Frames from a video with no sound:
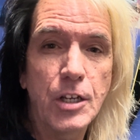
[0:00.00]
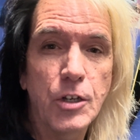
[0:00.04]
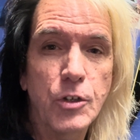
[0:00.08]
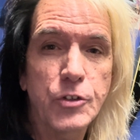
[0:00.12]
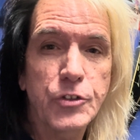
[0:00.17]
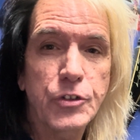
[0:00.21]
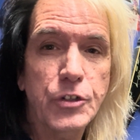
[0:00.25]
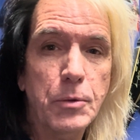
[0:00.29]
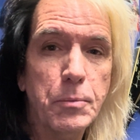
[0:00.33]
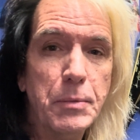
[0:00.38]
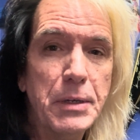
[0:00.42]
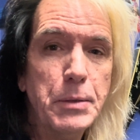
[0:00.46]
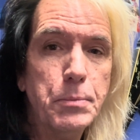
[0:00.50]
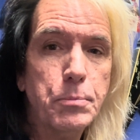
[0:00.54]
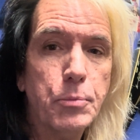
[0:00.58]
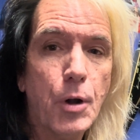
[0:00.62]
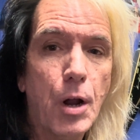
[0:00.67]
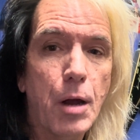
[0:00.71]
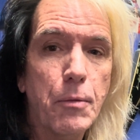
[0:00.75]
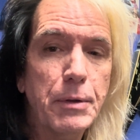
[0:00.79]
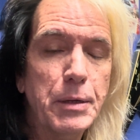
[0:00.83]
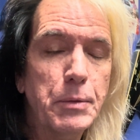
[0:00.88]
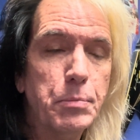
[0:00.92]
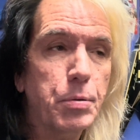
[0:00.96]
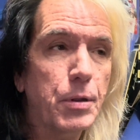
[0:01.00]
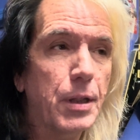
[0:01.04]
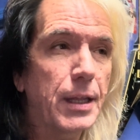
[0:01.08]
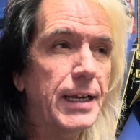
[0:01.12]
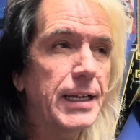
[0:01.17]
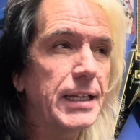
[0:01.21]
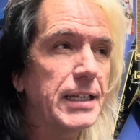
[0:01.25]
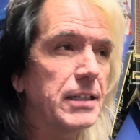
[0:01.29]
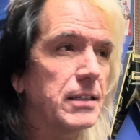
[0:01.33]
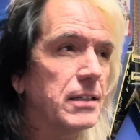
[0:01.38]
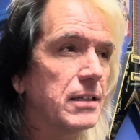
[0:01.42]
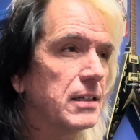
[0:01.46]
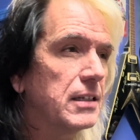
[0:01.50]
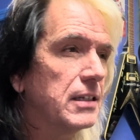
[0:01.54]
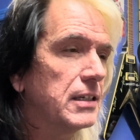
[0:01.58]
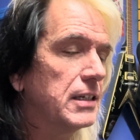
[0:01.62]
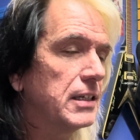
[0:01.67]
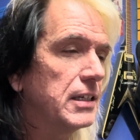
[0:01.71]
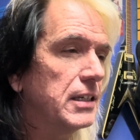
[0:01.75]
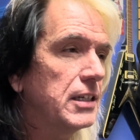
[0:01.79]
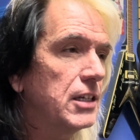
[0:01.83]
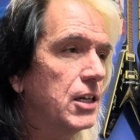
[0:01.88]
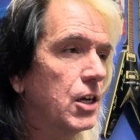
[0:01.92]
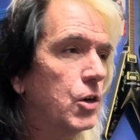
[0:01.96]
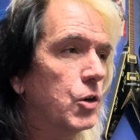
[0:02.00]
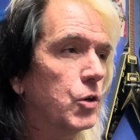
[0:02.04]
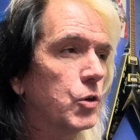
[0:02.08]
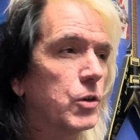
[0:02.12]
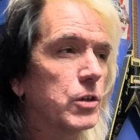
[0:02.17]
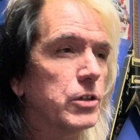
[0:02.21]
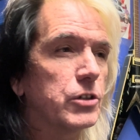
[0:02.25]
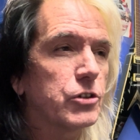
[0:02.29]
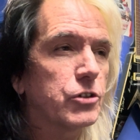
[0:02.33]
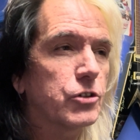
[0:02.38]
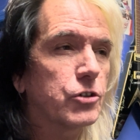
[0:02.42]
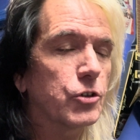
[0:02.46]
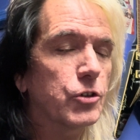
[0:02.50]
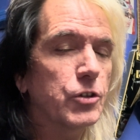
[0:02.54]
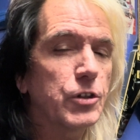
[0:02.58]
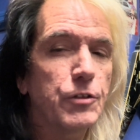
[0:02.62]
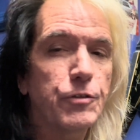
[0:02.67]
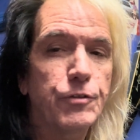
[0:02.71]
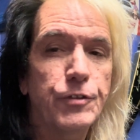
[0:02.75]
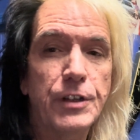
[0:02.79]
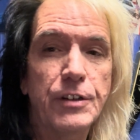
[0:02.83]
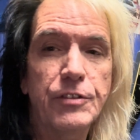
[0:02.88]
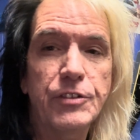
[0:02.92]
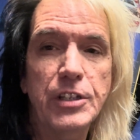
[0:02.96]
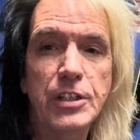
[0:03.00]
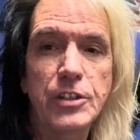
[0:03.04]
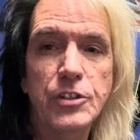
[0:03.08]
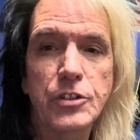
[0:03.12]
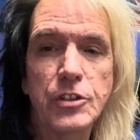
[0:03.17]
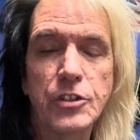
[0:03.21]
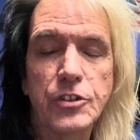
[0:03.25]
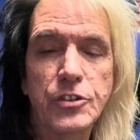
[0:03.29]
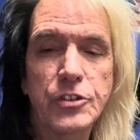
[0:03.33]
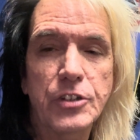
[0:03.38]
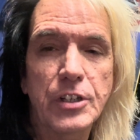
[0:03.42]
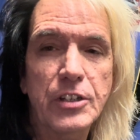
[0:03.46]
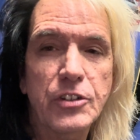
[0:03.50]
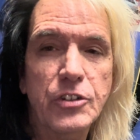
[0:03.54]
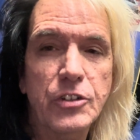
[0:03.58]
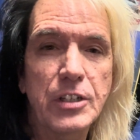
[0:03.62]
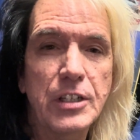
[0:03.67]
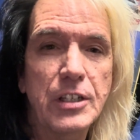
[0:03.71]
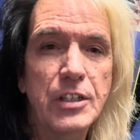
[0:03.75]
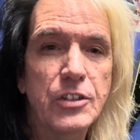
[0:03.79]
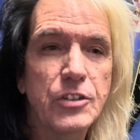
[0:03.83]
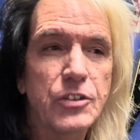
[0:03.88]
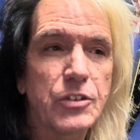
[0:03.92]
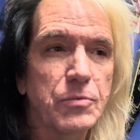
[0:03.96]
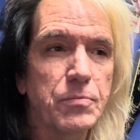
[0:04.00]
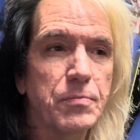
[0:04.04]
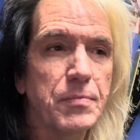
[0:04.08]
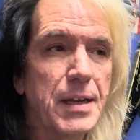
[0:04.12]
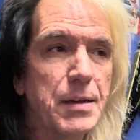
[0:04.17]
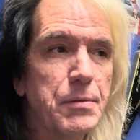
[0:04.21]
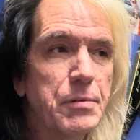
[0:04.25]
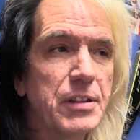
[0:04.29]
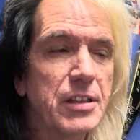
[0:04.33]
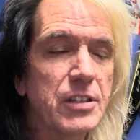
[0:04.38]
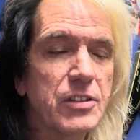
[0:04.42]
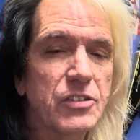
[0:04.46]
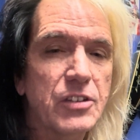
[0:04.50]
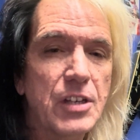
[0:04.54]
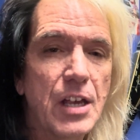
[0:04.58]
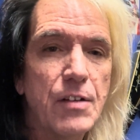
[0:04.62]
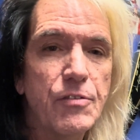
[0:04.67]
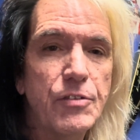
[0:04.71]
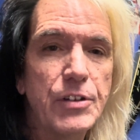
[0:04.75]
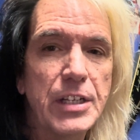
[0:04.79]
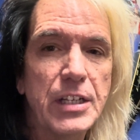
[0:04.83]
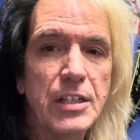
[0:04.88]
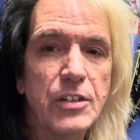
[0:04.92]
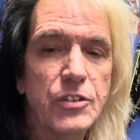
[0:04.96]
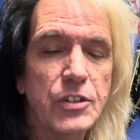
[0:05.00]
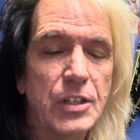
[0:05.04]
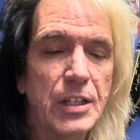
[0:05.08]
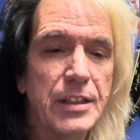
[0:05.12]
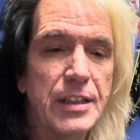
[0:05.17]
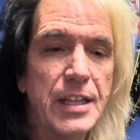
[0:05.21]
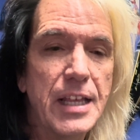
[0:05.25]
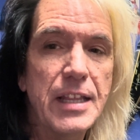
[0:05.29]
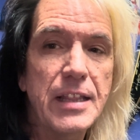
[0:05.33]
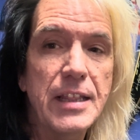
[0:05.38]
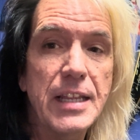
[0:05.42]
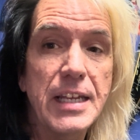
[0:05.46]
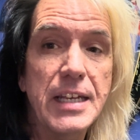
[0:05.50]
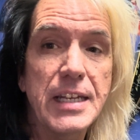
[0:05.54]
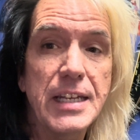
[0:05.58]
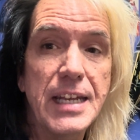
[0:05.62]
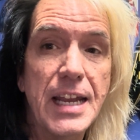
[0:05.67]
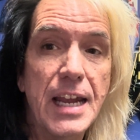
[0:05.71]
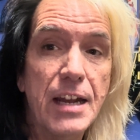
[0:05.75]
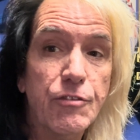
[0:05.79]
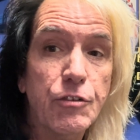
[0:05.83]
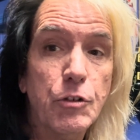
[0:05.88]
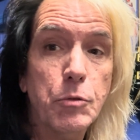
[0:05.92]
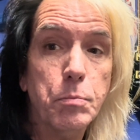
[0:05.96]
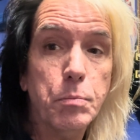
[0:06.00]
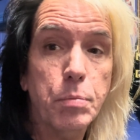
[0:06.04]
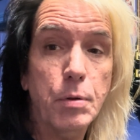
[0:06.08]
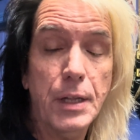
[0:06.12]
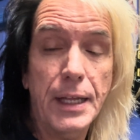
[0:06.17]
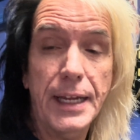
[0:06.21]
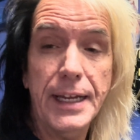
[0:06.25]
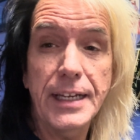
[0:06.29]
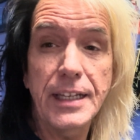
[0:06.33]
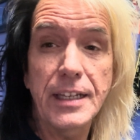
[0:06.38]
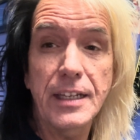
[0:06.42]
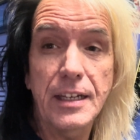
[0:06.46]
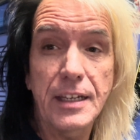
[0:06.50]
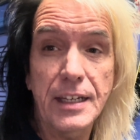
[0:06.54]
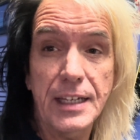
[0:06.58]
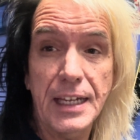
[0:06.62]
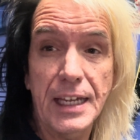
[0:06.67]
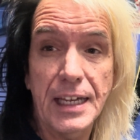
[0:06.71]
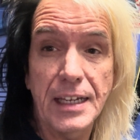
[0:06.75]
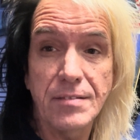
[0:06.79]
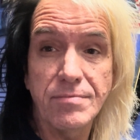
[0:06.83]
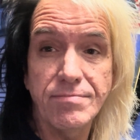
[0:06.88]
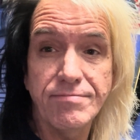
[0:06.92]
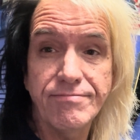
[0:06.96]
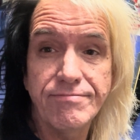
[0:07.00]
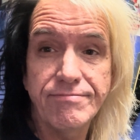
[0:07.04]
Somebody probably played it, during the 50s and 60s, and maybe the 70s, and then they never played it again.